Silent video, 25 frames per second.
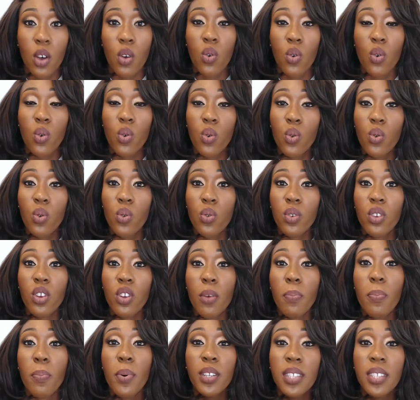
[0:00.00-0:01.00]
who your
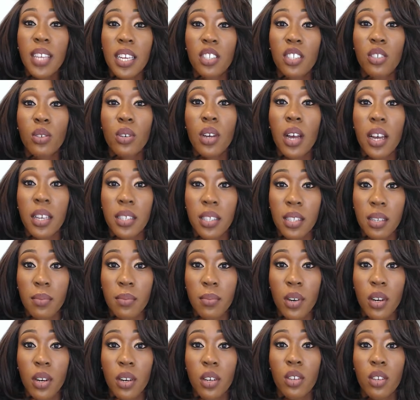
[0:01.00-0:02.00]
potential
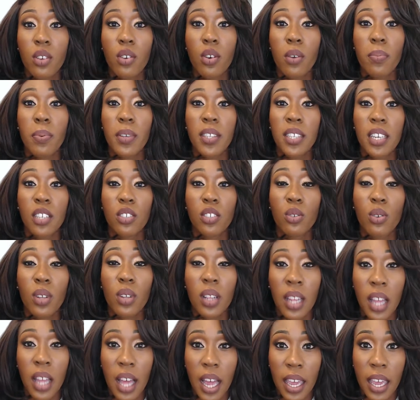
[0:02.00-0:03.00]
customer, your potential
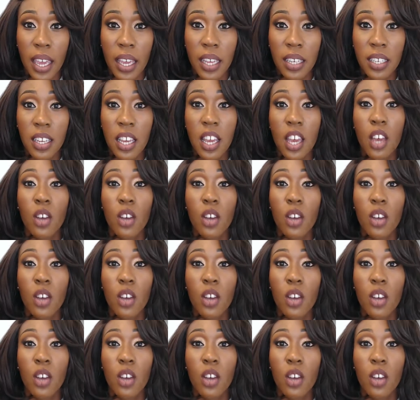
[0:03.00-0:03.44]
client,